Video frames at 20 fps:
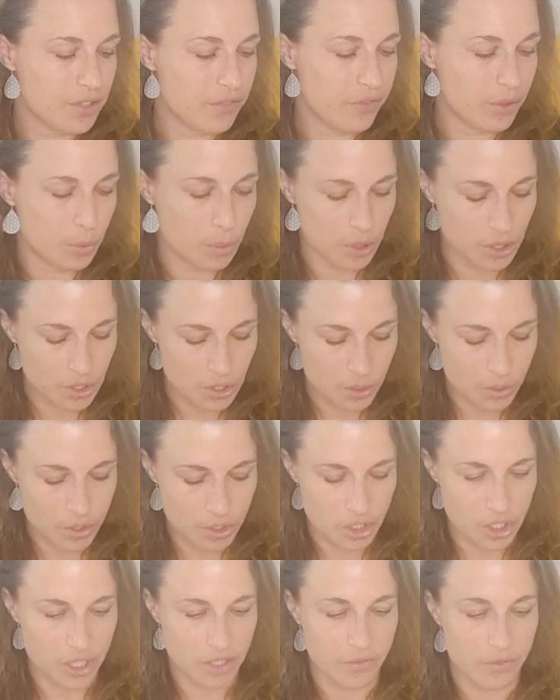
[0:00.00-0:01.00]
if you want to
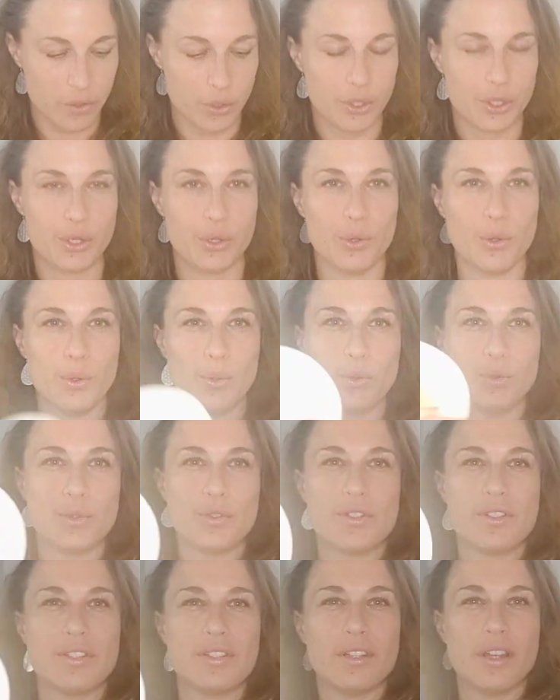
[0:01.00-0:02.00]
achieve your
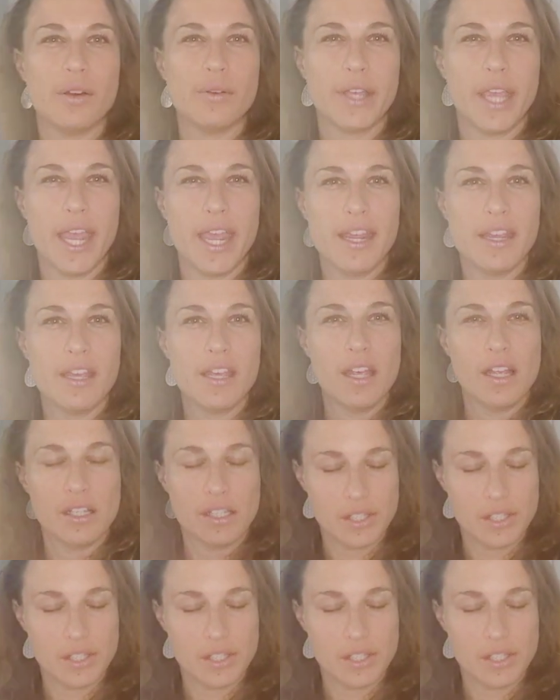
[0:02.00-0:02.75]
goals, okay?